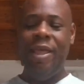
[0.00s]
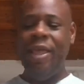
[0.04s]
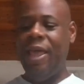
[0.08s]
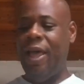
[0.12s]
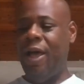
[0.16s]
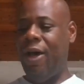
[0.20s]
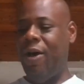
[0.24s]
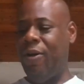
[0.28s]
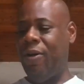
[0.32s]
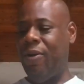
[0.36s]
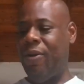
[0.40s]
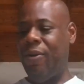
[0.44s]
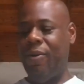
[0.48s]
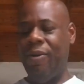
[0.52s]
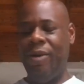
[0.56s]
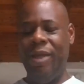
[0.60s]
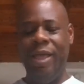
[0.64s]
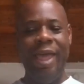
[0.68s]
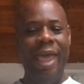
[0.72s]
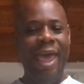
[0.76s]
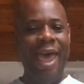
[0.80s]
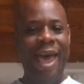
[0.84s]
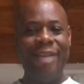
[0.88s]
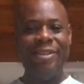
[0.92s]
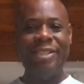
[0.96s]

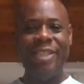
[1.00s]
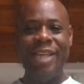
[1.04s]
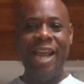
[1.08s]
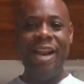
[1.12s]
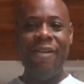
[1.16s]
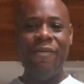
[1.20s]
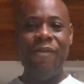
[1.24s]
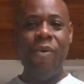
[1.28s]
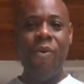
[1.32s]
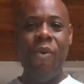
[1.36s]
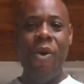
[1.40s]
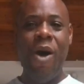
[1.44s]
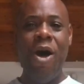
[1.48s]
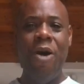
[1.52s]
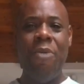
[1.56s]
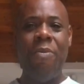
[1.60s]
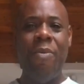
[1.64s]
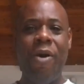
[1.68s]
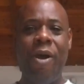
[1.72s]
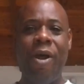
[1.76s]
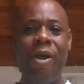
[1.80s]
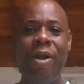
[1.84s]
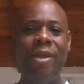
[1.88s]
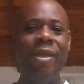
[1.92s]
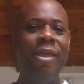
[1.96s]
outside of a
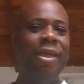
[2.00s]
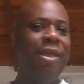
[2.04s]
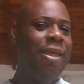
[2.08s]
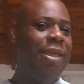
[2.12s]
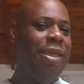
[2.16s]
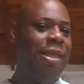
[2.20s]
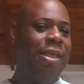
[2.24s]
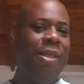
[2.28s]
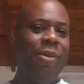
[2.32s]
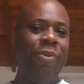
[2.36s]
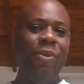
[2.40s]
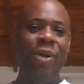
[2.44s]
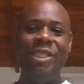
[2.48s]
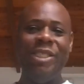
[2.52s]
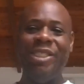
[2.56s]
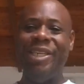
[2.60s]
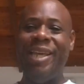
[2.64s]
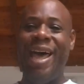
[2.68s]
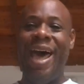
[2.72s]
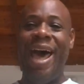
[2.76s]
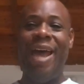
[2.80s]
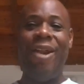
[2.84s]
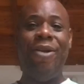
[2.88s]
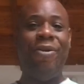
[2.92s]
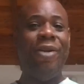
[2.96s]
Walmart,
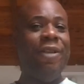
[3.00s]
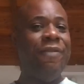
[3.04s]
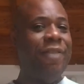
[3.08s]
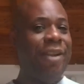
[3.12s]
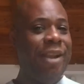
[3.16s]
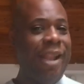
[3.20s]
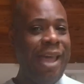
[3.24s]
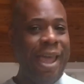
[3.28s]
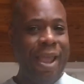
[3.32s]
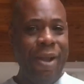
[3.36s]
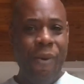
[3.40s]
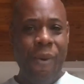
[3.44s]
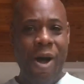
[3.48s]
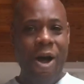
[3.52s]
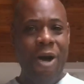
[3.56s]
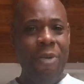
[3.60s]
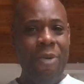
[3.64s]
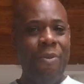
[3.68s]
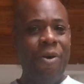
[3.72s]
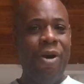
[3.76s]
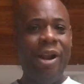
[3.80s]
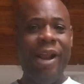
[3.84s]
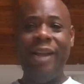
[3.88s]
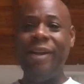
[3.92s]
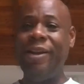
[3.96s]
which I don't even like
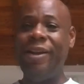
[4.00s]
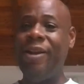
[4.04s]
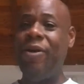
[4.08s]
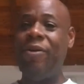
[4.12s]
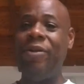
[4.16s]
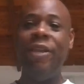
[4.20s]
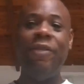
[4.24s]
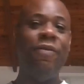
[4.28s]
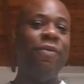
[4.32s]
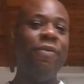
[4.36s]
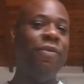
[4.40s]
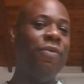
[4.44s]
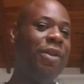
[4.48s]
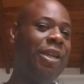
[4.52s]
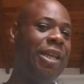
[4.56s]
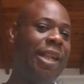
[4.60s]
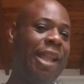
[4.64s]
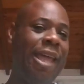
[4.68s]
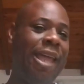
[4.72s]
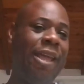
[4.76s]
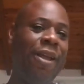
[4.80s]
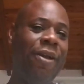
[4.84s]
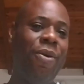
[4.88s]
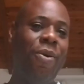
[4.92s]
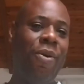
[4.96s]
Walmart. I don't even really
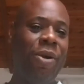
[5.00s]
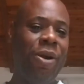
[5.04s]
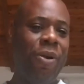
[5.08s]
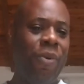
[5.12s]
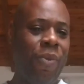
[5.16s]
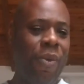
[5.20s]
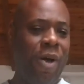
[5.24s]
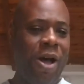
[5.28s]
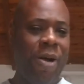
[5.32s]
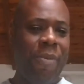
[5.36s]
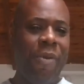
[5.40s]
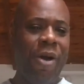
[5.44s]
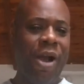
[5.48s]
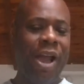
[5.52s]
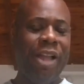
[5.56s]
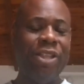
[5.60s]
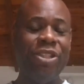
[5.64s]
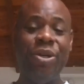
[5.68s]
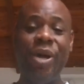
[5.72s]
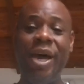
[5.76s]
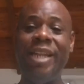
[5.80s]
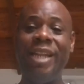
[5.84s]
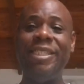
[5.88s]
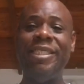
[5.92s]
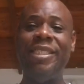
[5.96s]
like going to Walmart. I
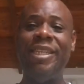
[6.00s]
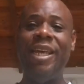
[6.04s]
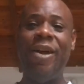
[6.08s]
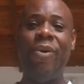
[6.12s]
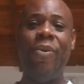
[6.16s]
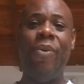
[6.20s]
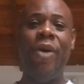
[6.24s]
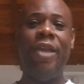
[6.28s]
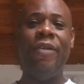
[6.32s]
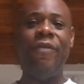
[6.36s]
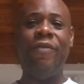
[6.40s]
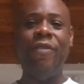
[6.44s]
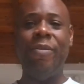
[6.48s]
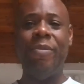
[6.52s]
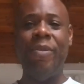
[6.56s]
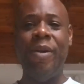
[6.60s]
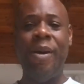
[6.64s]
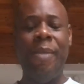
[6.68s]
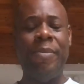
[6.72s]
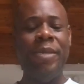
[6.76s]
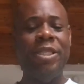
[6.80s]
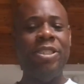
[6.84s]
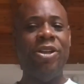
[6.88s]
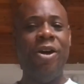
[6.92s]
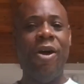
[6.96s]
try to stay away from them.
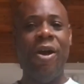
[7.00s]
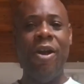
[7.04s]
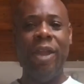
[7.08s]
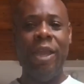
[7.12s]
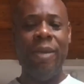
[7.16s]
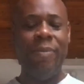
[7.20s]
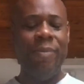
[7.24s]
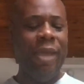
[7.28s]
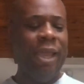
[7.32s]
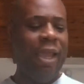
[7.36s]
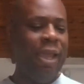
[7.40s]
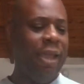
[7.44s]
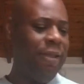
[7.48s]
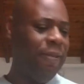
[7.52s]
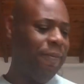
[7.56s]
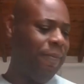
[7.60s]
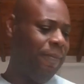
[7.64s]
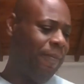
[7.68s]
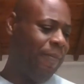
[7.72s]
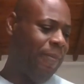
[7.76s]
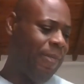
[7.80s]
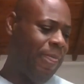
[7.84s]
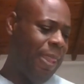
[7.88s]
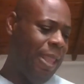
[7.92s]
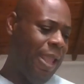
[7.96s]
I'm a Target man.
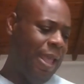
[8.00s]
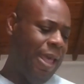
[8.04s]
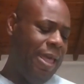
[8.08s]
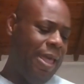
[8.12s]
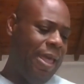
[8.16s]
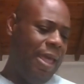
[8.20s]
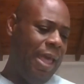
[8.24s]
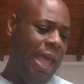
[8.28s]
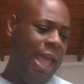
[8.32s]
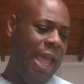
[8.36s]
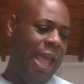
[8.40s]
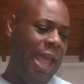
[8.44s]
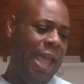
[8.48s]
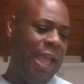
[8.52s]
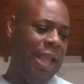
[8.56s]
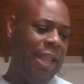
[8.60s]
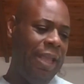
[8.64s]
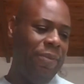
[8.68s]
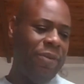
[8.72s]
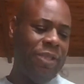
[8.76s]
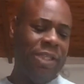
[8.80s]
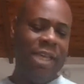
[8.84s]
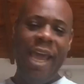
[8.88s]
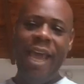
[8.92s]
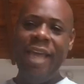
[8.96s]
And
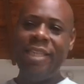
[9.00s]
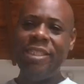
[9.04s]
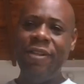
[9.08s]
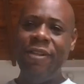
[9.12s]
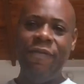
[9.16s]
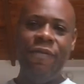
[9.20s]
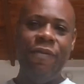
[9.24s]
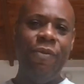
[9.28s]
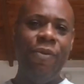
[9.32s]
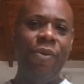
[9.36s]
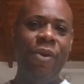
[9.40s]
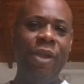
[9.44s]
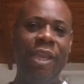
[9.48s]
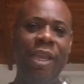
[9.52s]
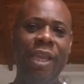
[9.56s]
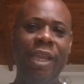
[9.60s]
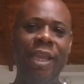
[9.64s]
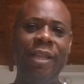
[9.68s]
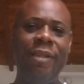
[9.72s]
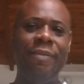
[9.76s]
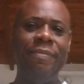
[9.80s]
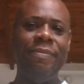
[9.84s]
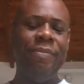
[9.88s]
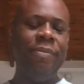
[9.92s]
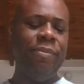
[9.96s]
he was asking for
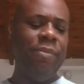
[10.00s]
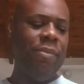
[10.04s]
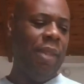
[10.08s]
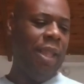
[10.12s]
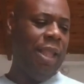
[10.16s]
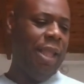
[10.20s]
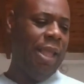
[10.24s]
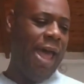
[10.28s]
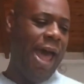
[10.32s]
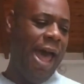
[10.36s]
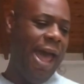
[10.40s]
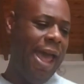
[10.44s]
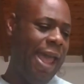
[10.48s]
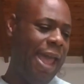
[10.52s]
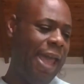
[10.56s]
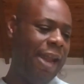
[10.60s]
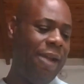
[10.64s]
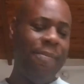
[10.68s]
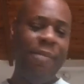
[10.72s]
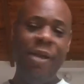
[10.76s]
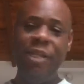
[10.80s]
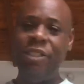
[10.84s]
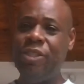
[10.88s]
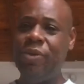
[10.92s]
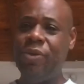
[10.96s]
weed. I had
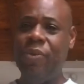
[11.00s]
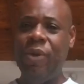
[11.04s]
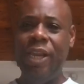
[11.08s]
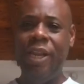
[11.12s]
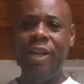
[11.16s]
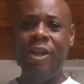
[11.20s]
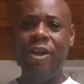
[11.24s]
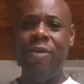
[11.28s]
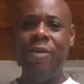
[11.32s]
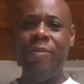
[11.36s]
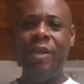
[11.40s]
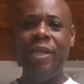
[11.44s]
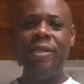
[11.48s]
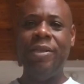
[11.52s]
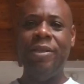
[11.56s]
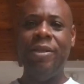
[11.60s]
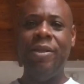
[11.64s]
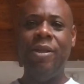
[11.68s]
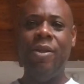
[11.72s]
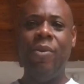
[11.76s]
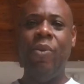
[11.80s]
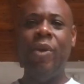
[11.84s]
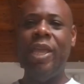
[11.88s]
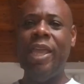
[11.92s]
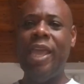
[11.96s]
a bunch of weed on me.
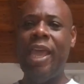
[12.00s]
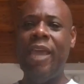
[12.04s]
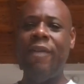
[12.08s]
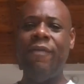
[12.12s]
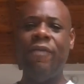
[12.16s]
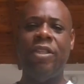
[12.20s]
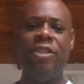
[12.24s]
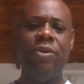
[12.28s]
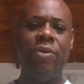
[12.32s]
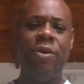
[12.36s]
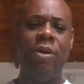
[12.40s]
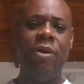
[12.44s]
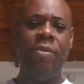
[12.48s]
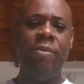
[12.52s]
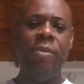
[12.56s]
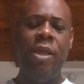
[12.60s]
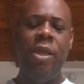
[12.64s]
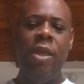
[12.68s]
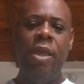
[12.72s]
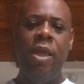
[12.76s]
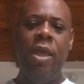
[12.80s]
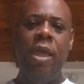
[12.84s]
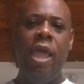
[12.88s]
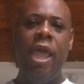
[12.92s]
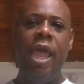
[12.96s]
We gave it to him.
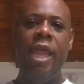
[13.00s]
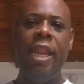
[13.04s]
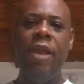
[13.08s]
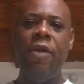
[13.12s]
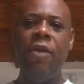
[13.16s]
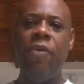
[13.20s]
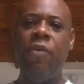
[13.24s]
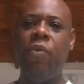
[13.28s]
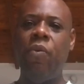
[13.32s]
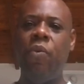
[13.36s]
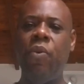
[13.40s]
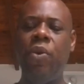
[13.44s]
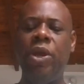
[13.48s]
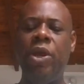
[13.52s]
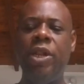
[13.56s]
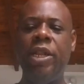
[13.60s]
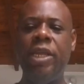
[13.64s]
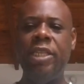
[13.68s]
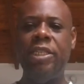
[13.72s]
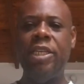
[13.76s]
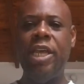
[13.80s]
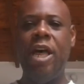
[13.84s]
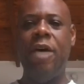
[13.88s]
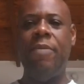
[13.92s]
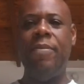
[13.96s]
And it
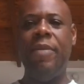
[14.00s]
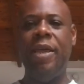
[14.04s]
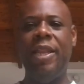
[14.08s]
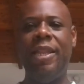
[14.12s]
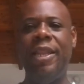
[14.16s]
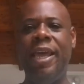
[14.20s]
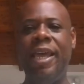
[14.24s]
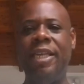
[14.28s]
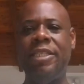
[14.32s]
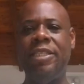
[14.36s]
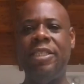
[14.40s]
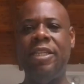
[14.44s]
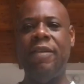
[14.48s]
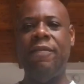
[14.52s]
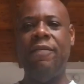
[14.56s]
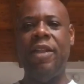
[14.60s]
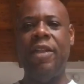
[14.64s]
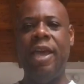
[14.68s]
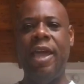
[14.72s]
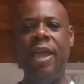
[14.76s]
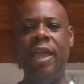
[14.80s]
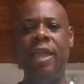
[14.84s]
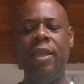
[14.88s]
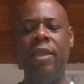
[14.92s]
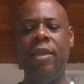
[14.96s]
really taught me a lesson of
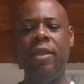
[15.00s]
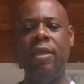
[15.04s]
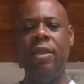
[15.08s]
like,